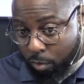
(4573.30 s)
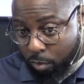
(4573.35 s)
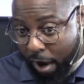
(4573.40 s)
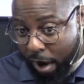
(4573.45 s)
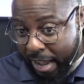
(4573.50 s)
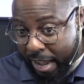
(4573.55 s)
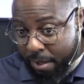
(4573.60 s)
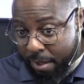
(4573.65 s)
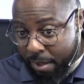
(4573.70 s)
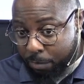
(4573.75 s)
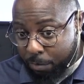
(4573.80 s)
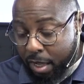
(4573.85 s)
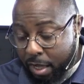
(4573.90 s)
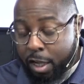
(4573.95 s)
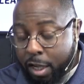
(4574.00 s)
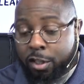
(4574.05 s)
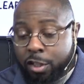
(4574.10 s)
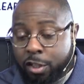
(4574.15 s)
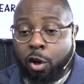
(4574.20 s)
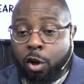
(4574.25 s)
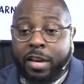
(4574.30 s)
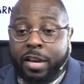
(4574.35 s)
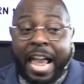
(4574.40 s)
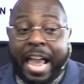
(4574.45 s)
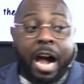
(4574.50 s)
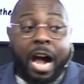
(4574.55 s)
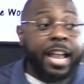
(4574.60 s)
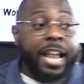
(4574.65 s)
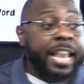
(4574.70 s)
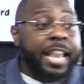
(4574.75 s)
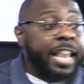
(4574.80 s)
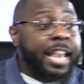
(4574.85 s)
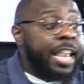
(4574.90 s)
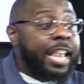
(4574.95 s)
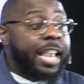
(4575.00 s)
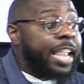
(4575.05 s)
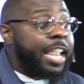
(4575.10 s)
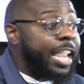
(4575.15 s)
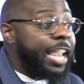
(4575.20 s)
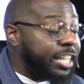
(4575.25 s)
Right? So now
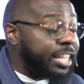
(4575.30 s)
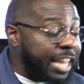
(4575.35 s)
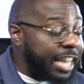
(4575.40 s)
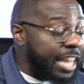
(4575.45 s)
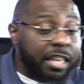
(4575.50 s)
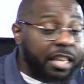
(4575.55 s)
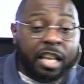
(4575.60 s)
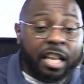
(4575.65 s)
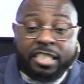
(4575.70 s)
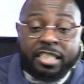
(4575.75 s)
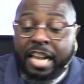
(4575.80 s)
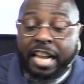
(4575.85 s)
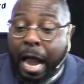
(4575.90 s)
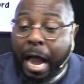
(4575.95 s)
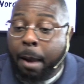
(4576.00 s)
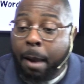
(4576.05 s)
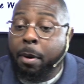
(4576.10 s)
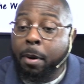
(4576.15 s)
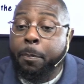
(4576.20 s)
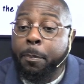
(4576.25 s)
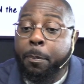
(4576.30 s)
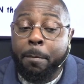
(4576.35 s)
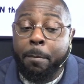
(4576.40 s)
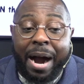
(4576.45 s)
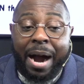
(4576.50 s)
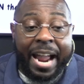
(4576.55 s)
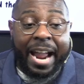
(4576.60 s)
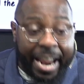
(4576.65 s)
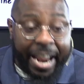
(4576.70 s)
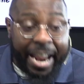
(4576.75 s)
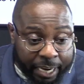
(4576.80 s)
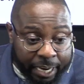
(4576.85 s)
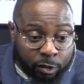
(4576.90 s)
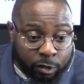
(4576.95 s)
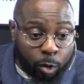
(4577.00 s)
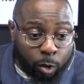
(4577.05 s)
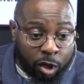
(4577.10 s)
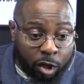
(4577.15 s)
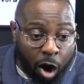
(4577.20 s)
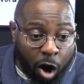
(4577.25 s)
he said, listen, I'm going to put my
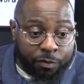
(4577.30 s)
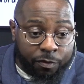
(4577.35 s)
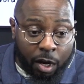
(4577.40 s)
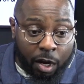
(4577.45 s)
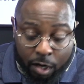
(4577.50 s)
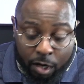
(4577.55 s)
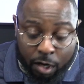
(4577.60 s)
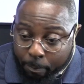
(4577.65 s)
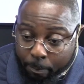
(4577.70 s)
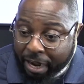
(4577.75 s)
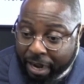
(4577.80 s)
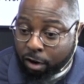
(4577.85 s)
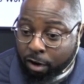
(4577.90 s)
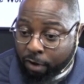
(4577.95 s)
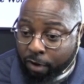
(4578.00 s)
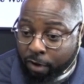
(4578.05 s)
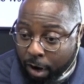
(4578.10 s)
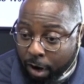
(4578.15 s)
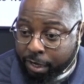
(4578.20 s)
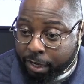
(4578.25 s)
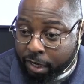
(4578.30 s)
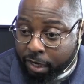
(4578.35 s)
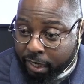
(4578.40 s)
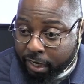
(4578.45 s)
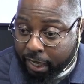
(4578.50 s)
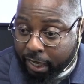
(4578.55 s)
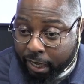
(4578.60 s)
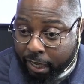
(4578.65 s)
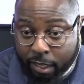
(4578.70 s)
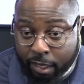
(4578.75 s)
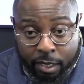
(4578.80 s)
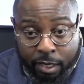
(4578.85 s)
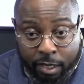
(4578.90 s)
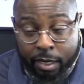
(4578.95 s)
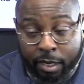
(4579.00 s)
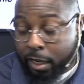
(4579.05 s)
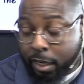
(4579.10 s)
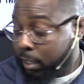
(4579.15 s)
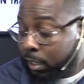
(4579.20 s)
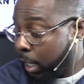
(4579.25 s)
hands on y'all if y'all come back around here again.
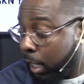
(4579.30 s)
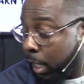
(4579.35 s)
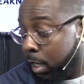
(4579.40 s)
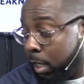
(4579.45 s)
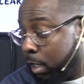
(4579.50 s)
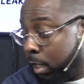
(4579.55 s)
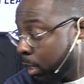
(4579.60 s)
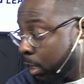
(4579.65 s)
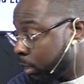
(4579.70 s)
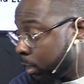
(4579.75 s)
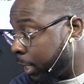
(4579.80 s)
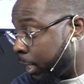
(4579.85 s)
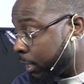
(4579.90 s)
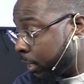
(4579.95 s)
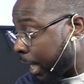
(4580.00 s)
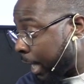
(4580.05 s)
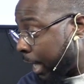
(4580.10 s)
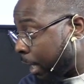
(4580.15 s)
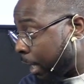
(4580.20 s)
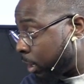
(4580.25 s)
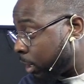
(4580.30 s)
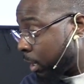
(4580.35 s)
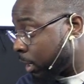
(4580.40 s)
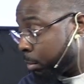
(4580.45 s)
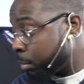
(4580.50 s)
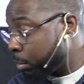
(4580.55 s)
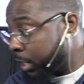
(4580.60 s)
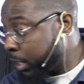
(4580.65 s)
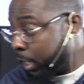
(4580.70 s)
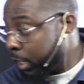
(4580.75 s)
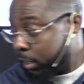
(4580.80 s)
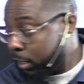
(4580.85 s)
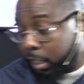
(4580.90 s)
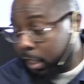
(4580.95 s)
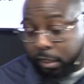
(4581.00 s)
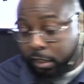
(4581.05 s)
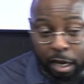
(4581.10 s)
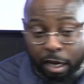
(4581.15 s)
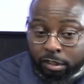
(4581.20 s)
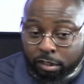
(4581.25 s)
He said the Gentiles took them serious.
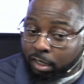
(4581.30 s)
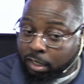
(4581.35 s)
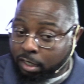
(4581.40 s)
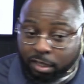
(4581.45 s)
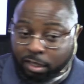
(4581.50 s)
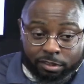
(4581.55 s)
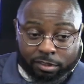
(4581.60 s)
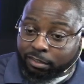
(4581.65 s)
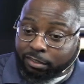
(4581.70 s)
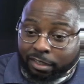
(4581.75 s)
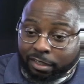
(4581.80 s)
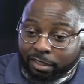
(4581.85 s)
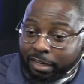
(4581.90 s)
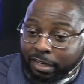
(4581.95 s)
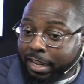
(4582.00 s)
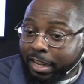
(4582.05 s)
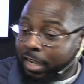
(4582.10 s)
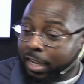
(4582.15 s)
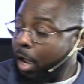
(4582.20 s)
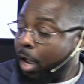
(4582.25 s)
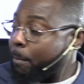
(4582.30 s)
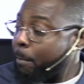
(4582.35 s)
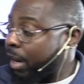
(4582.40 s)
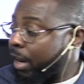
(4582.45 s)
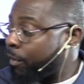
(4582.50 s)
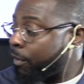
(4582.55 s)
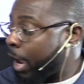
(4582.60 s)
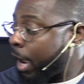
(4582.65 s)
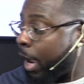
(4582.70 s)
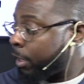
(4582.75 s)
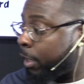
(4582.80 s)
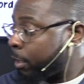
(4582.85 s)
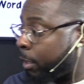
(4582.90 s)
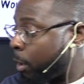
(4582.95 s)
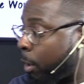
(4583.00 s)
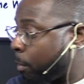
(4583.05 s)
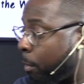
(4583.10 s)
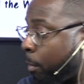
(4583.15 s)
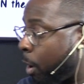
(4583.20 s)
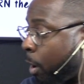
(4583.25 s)
Gentiles, they ain't come back around there
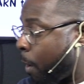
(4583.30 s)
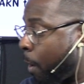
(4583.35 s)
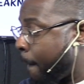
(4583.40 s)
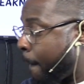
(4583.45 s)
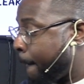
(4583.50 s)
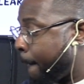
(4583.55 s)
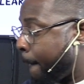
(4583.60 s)
no more.